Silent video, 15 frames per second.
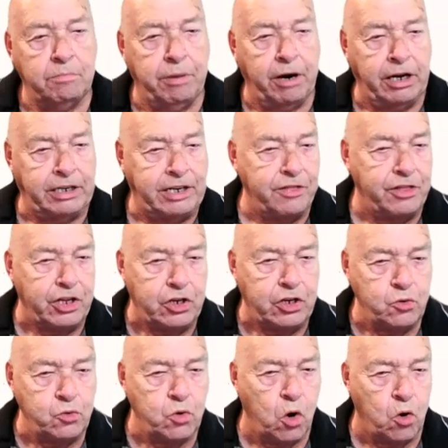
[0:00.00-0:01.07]
But the
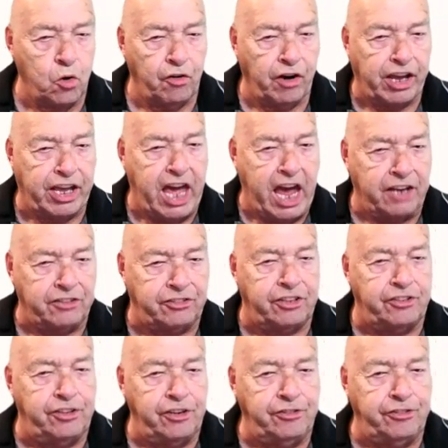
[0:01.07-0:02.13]
new
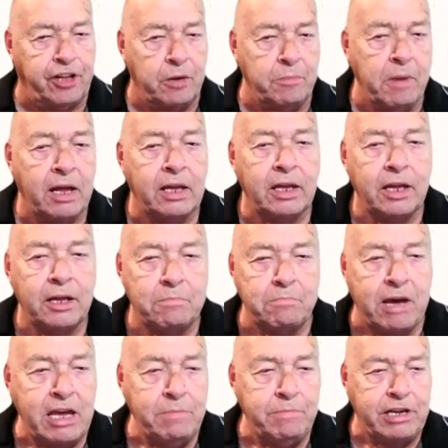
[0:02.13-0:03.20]
Auracast system
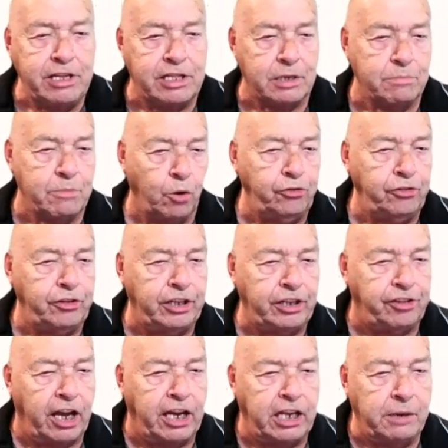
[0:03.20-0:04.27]
may be the most
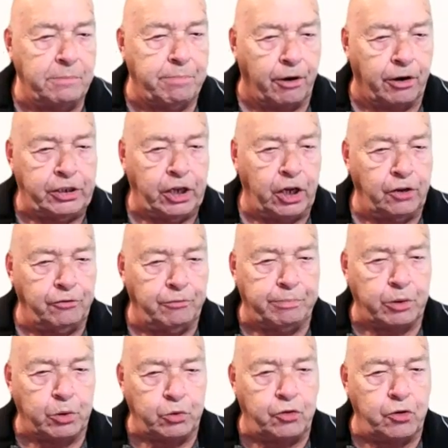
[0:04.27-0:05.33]
exciting part
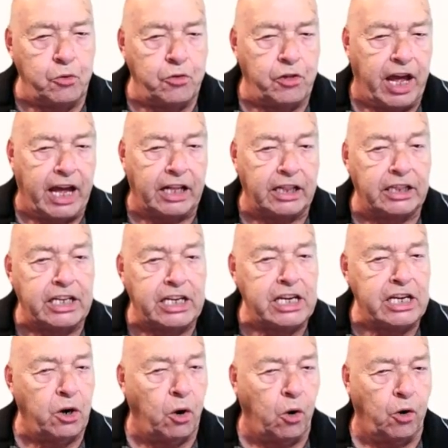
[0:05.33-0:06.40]
of Bluetooth
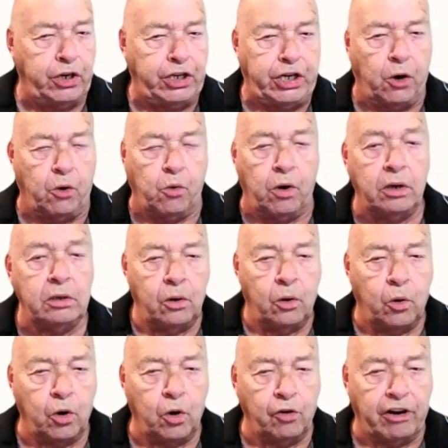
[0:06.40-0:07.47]
LE audio.
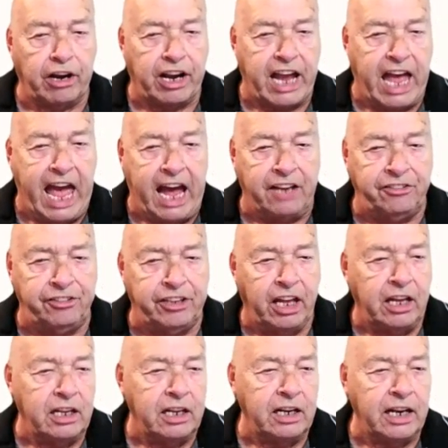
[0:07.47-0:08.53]
Auracast
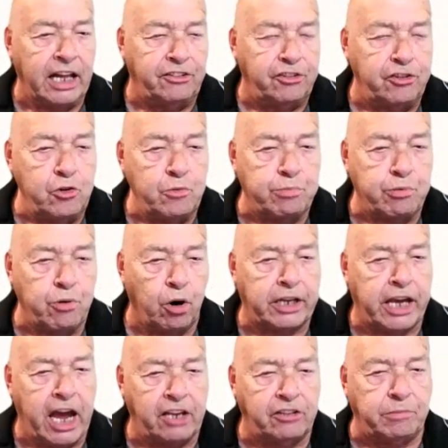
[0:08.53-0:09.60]
lets you
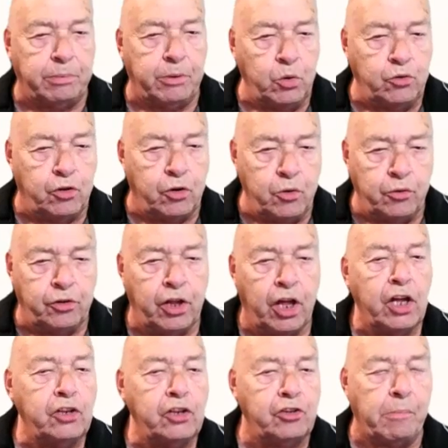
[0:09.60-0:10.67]
broadcast Bluetooth
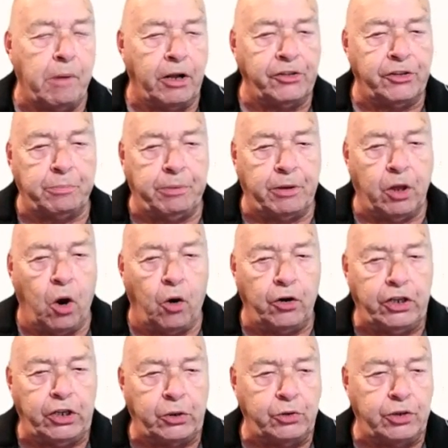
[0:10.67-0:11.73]
to multiple
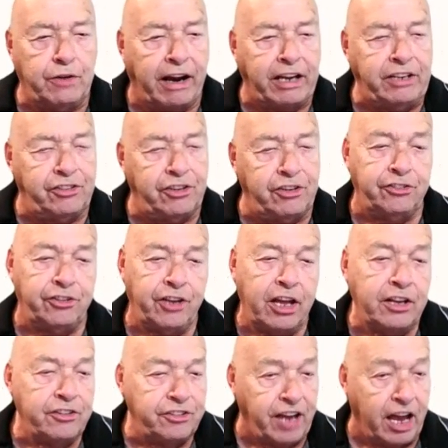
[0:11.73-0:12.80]
audio devices
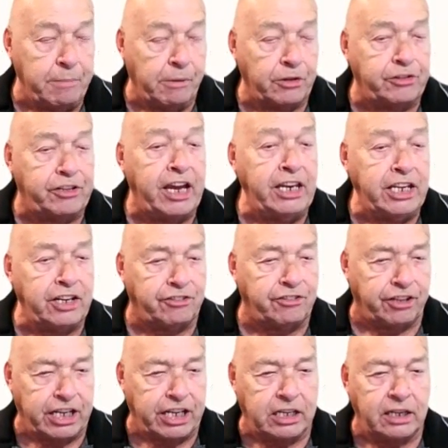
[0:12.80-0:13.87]

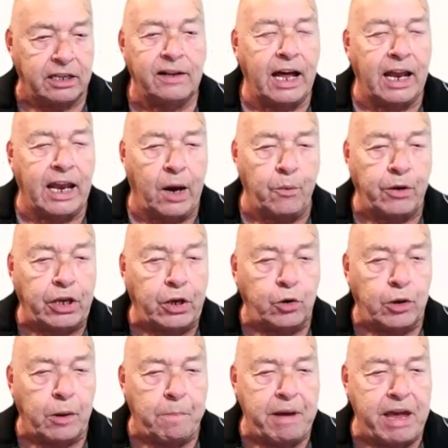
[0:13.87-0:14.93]
simultaneously, allowing
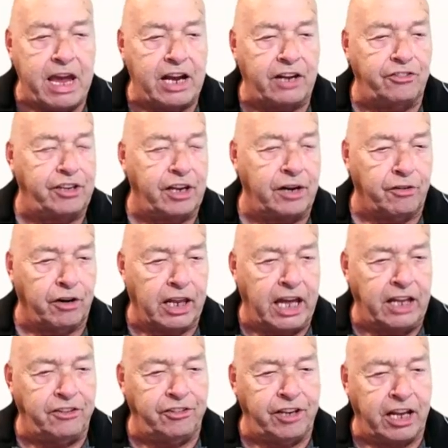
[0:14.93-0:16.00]
you to pair several
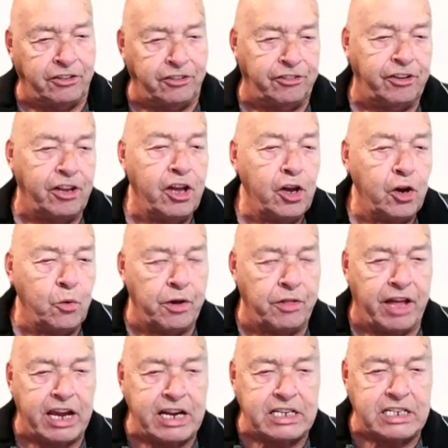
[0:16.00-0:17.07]
headsets
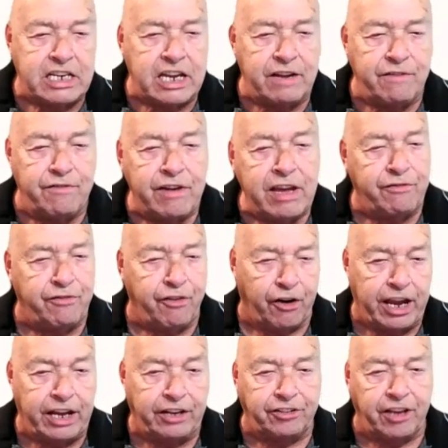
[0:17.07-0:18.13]
with a TV,
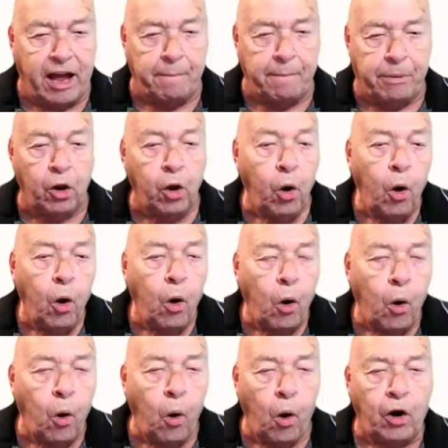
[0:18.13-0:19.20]
for example,
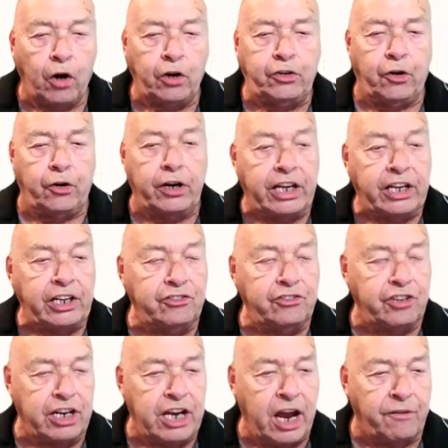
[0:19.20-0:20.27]
or turning
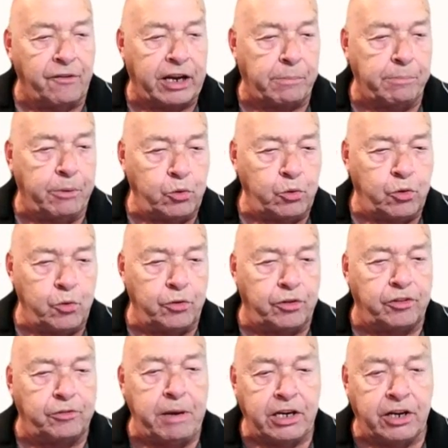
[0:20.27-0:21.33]
generic
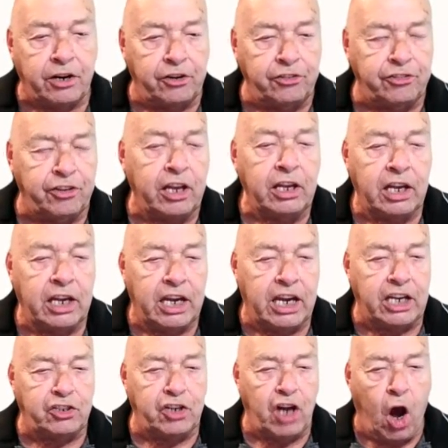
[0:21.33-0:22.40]
Bluetooth speakers
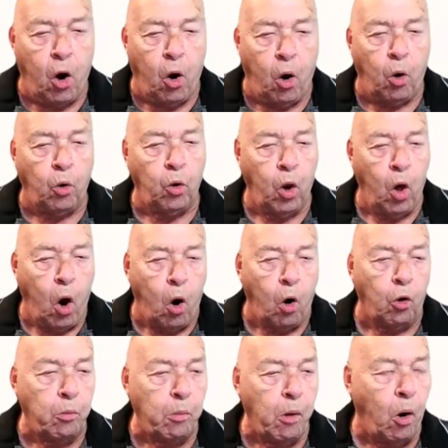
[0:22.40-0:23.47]
into a whole
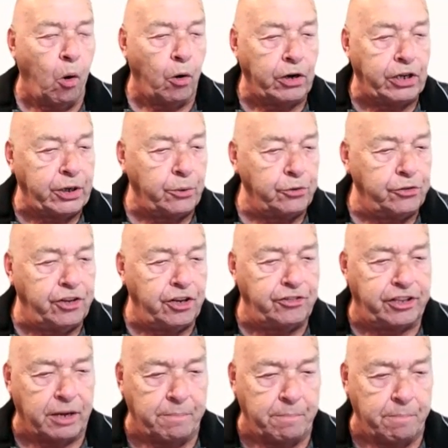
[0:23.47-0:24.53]
home audio
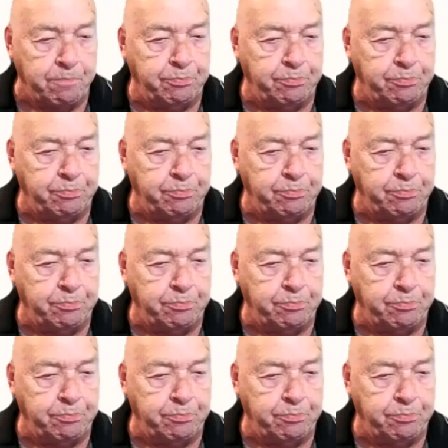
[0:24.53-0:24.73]
system.